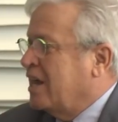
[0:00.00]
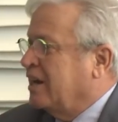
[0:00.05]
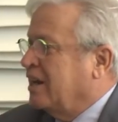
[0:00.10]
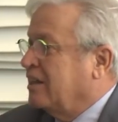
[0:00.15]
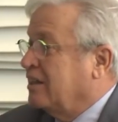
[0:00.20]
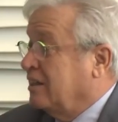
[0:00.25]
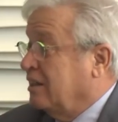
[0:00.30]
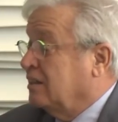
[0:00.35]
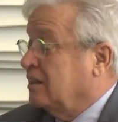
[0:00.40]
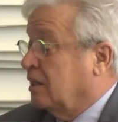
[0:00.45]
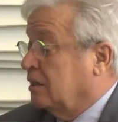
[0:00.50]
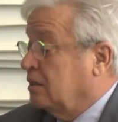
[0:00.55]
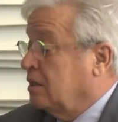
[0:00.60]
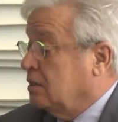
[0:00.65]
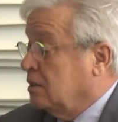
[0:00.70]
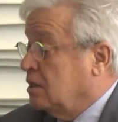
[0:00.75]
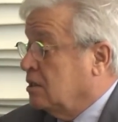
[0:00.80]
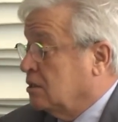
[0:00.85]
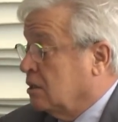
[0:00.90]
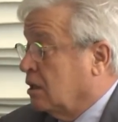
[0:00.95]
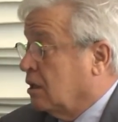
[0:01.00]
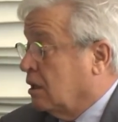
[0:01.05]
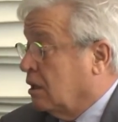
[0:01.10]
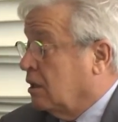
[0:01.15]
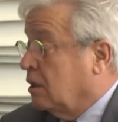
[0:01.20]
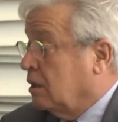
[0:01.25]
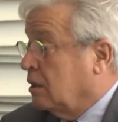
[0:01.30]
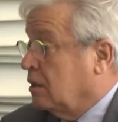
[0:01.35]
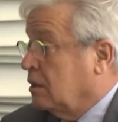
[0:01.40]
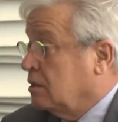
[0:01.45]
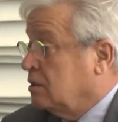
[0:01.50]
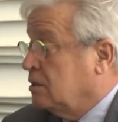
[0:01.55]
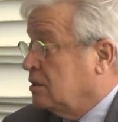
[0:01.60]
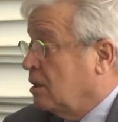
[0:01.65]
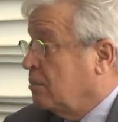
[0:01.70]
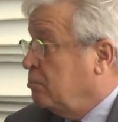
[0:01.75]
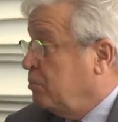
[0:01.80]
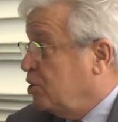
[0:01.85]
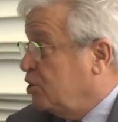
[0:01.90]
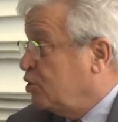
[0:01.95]
And I think that this is
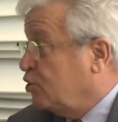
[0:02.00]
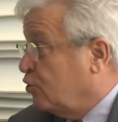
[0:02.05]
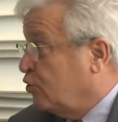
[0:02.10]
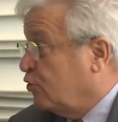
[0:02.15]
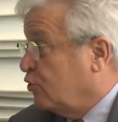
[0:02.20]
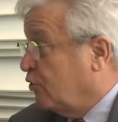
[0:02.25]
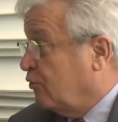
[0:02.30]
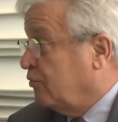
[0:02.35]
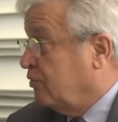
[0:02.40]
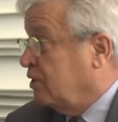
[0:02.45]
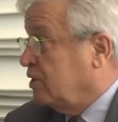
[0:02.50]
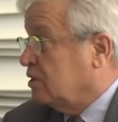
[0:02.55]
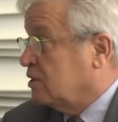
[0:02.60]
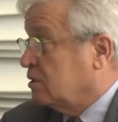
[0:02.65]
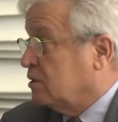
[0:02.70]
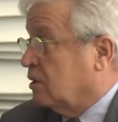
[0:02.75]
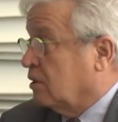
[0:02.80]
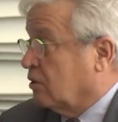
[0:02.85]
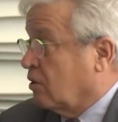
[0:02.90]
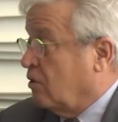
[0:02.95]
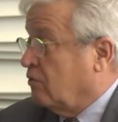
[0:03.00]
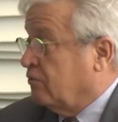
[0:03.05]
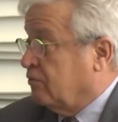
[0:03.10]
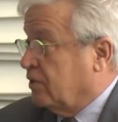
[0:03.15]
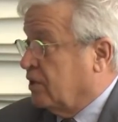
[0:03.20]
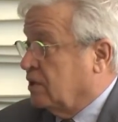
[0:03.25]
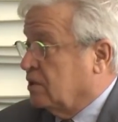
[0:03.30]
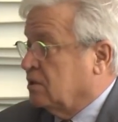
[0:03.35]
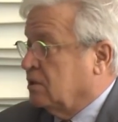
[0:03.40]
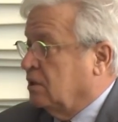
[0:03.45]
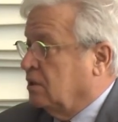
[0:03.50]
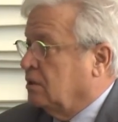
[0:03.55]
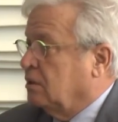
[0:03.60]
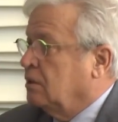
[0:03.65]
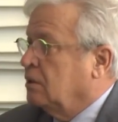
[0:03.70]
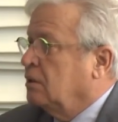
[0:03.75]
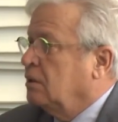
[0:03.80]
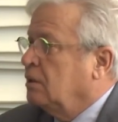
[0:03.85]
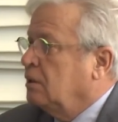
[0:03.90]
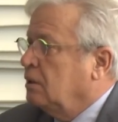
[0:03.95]
the mission of this conference
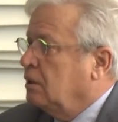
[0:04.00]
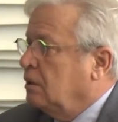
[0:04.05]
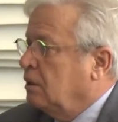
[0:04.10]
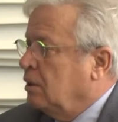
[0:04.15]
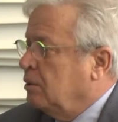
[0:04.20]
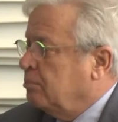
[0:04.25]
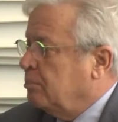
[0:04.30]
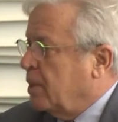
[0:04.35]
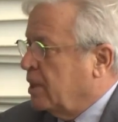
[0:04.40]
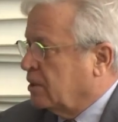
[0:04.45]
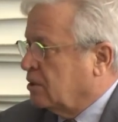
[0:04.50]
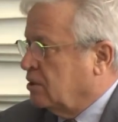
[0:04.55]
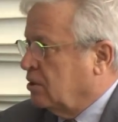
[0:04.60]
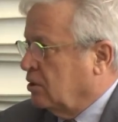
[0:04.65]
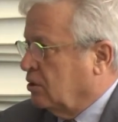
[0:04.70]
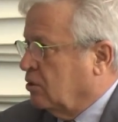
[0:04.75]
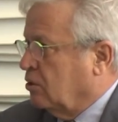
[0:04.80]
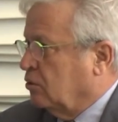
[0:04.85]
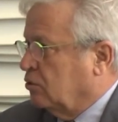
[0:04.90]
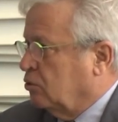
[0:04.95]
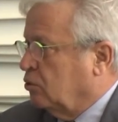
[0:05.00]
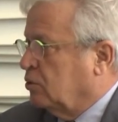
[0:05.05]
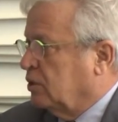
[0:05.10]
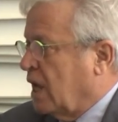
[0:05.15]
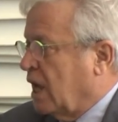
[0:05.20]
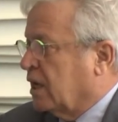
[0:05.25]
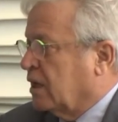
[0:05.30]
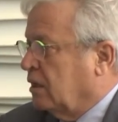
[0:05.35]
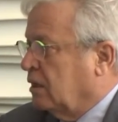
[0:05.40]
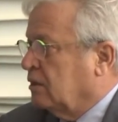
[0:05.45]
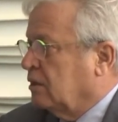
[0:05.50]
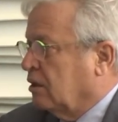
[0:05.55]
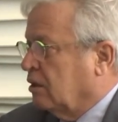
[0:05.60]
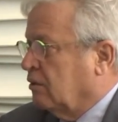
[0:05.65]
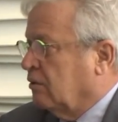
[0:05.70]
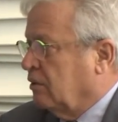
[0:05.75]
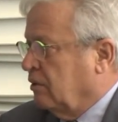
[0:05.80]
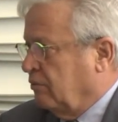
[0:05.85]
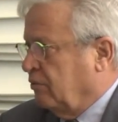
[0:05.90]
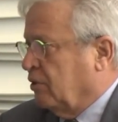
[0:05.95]
in Mexico, to tackle
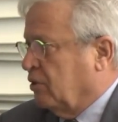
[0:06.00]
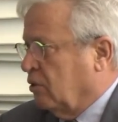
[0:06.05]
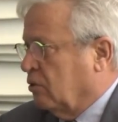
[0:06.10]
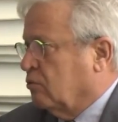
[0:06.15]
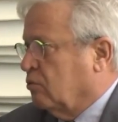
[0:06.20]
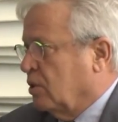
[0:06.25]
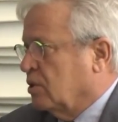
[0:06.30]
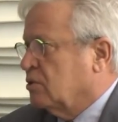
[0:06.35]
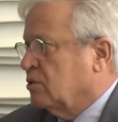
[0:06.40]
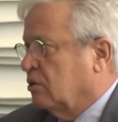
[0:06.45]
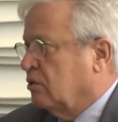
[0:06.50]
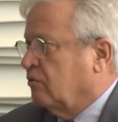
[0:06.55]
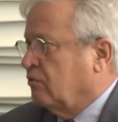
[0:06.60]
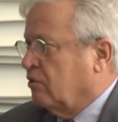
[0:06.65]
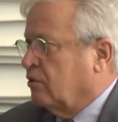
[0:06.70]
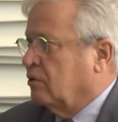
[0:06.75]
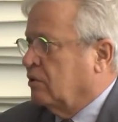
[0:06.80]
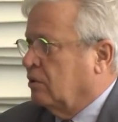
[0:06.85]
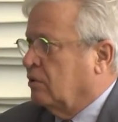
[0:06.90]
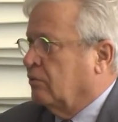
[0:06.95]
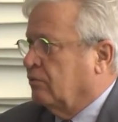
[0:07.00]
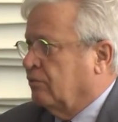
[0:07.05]
the difficult question of